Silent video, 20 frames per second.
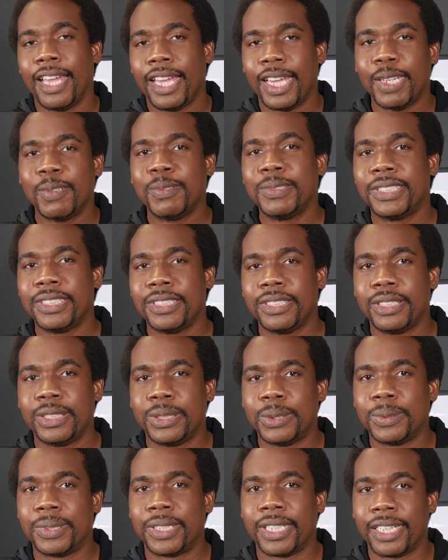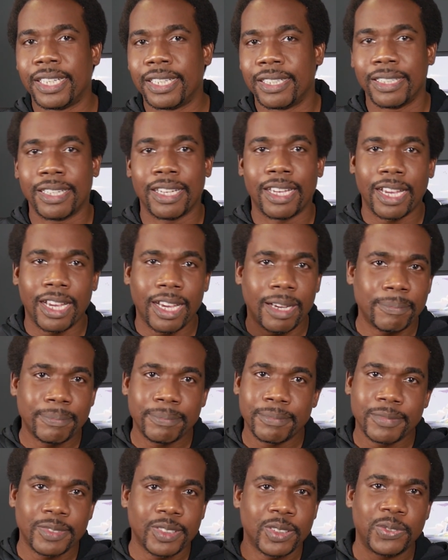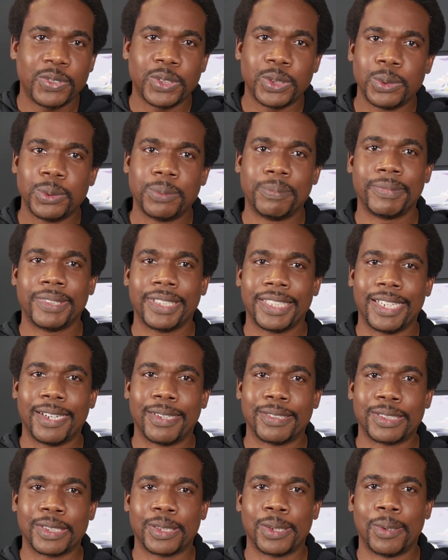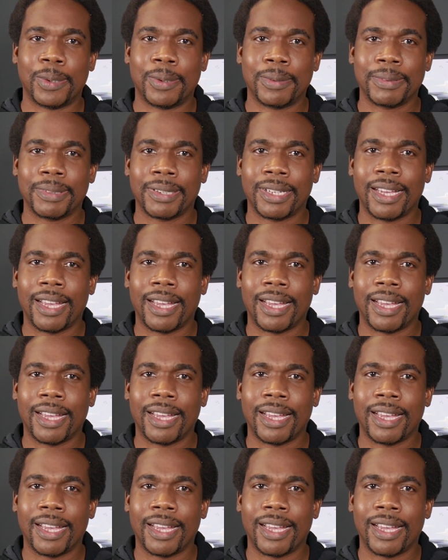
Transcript: It was in the UK a few years ago.